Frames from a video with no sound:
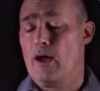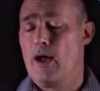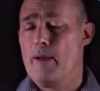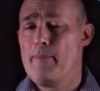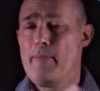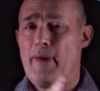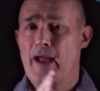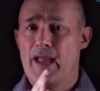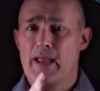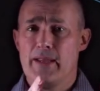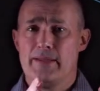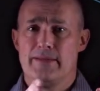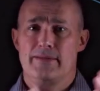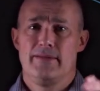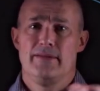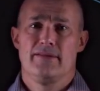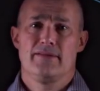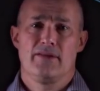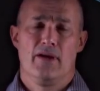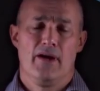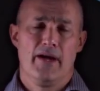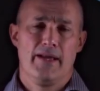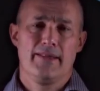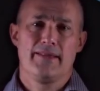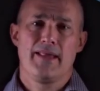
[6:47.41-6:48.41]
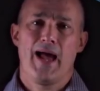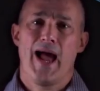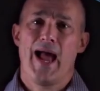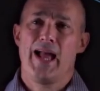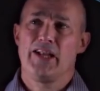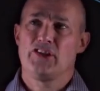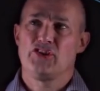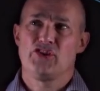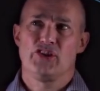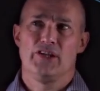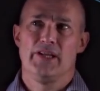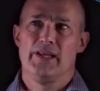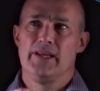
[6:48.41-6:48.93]
I may decide that
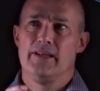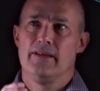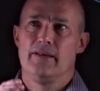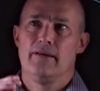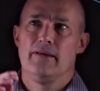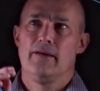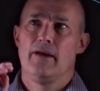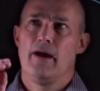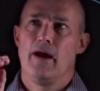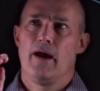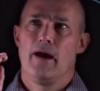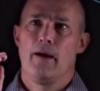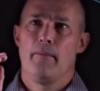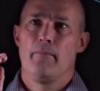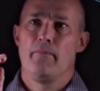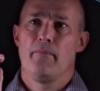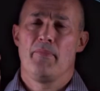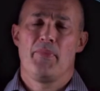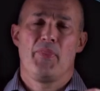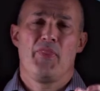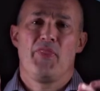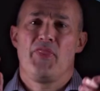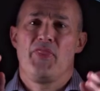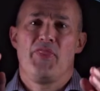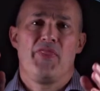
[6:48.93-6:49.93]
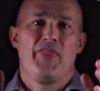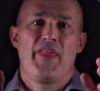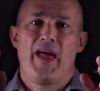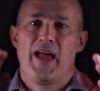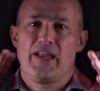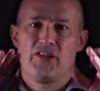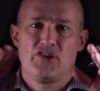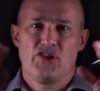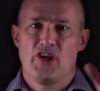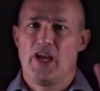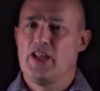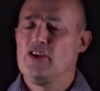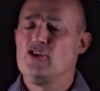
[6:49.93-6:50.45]
actually um,
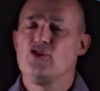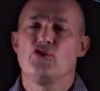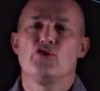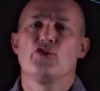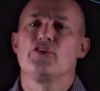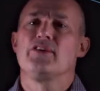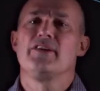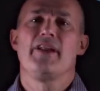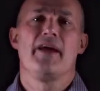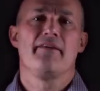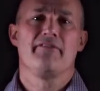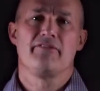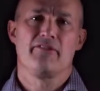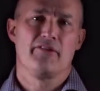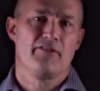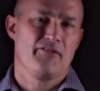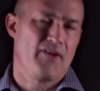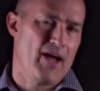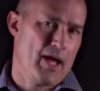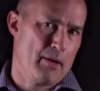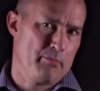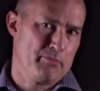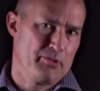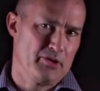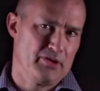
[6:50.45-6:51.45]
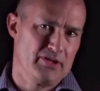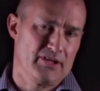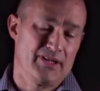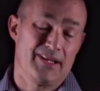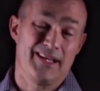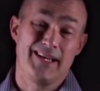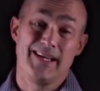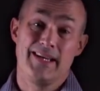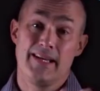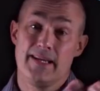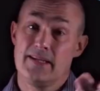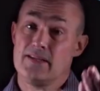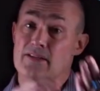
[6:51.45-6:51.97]
that change should never have happened and
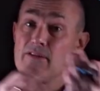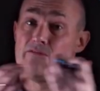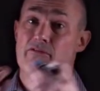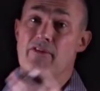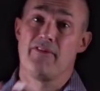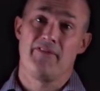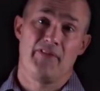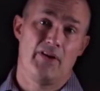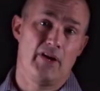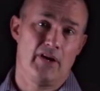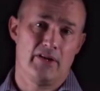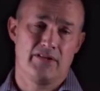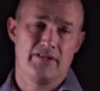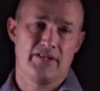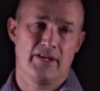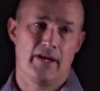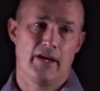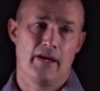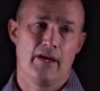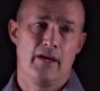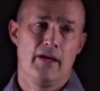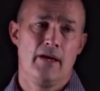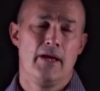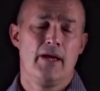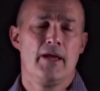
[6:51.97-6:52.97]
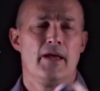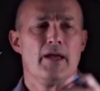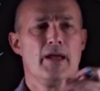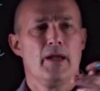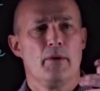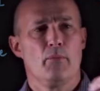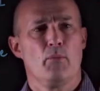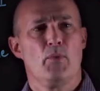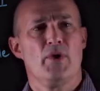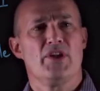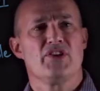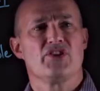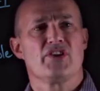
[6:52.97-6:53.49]
I need to revert it,
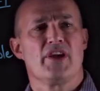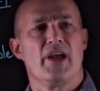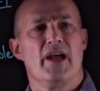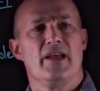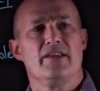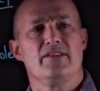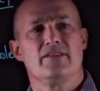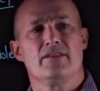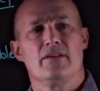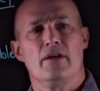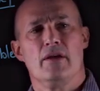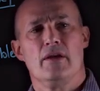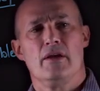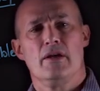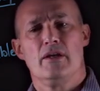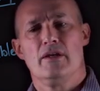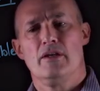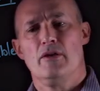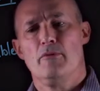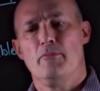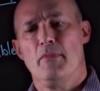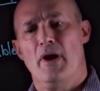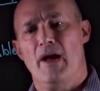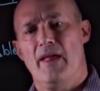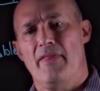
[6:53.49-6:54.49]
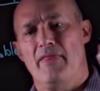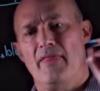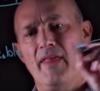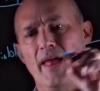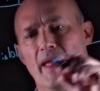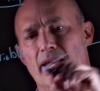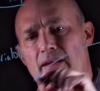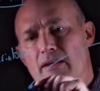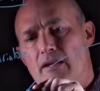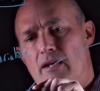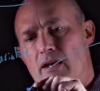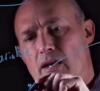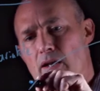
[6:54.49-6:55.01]
in which case you might
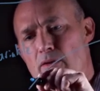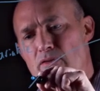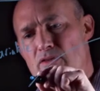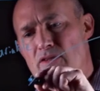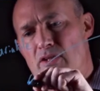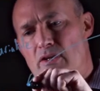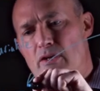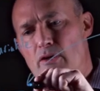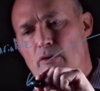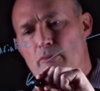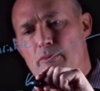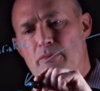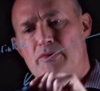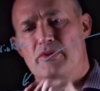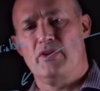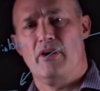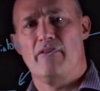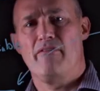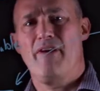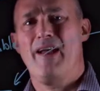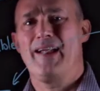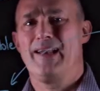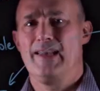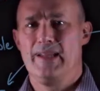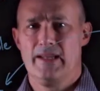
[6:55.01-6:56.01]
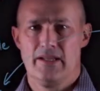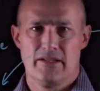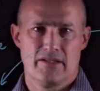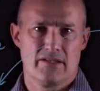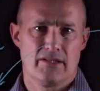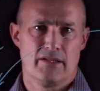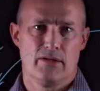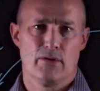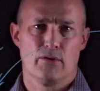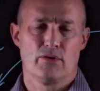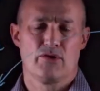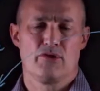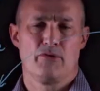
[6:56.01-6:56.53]
then close the loop directly into
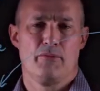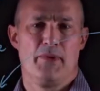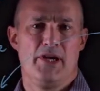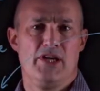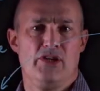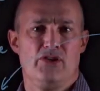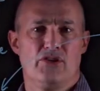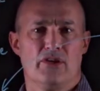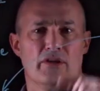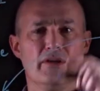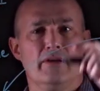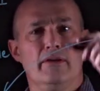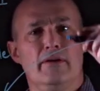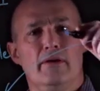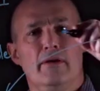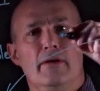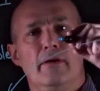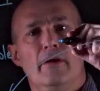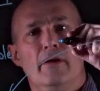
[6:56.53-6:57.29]
the automation